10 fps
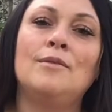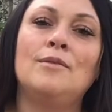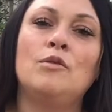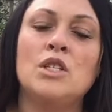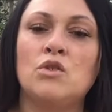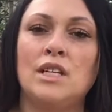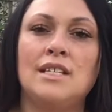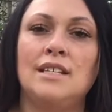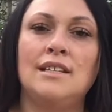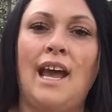
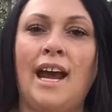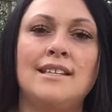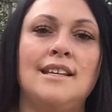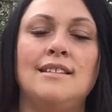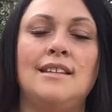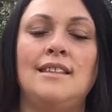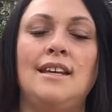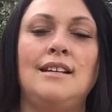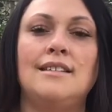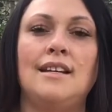restricted access and
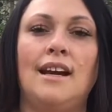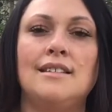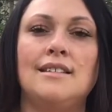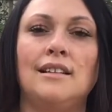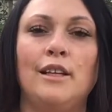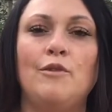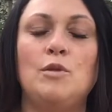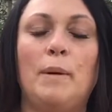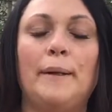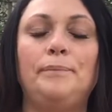things starts to
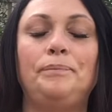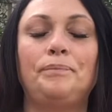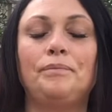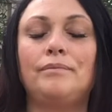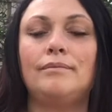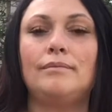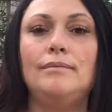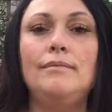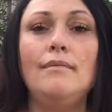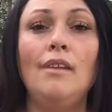lift, but
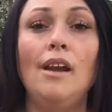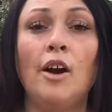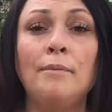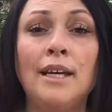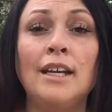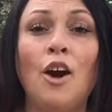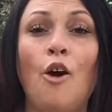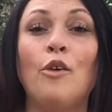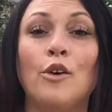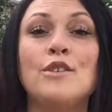I'm going to
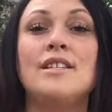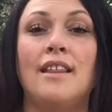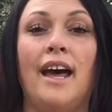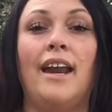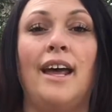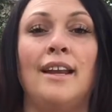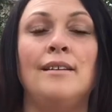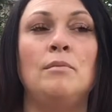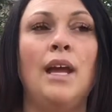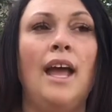hold on to that
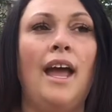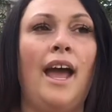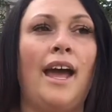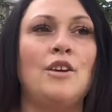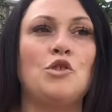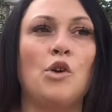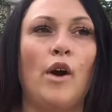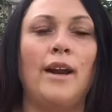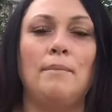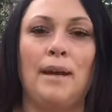and
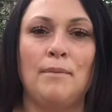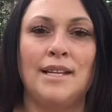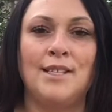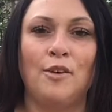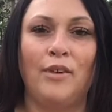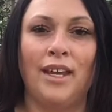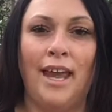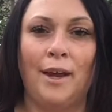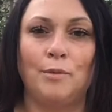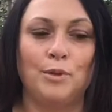try to make myself
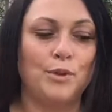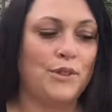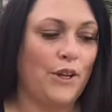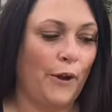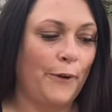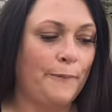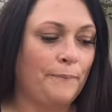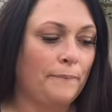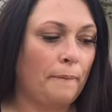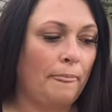accountable. So
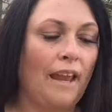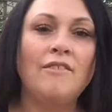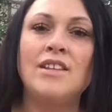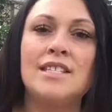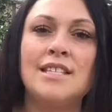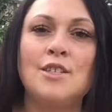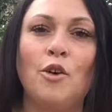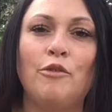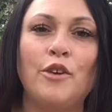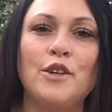if this is
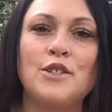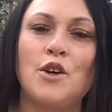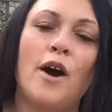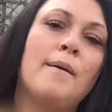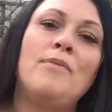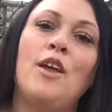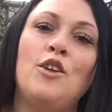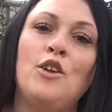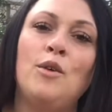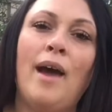your first time that
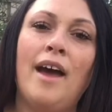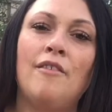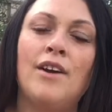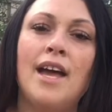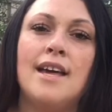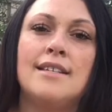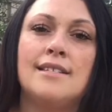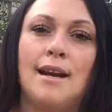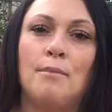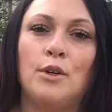you have
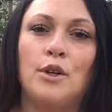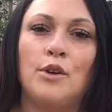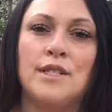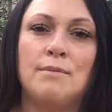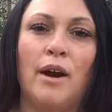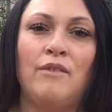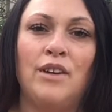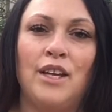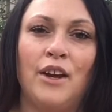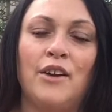stumbled across my
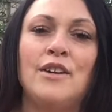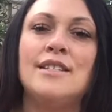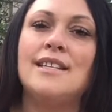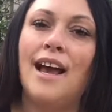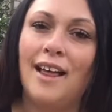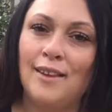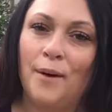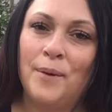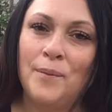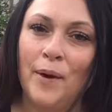videos,
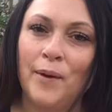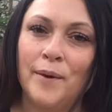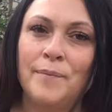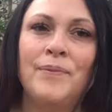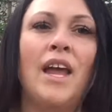hello and welcome.